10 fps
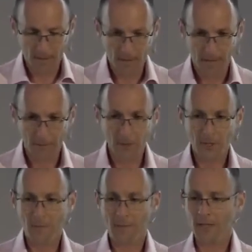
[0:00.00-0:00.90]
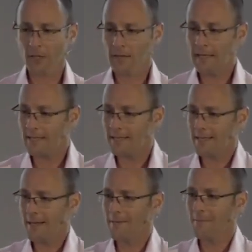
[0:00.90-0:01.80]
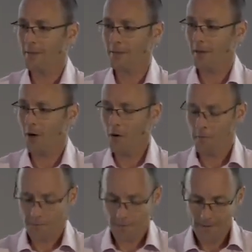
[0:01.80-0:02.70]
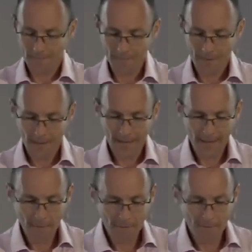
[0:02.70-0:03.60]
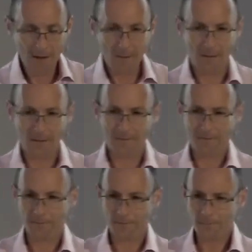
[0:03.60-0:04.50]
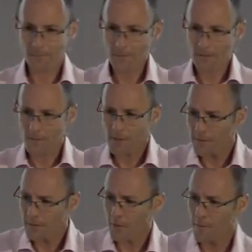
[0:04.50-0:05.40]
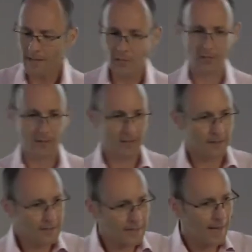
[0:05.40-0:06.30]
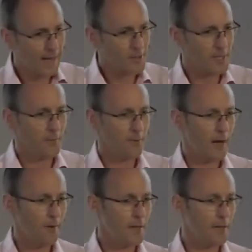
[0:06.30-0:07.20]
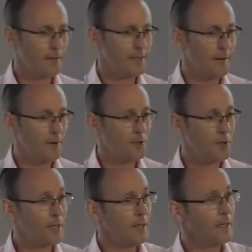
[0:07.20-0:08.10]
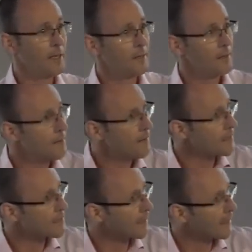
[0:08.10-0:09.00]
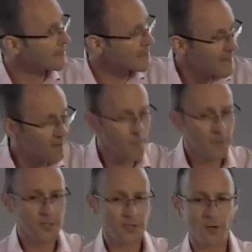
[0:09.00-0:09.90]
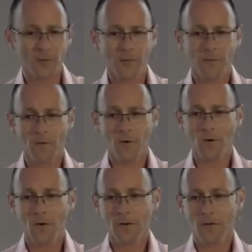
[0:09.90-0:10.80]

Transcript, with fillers: I want you to imagine the excitement of a farmer. Perhaps if you imagine, you know, little house in the prairie kind of territory, this land has never been sown before.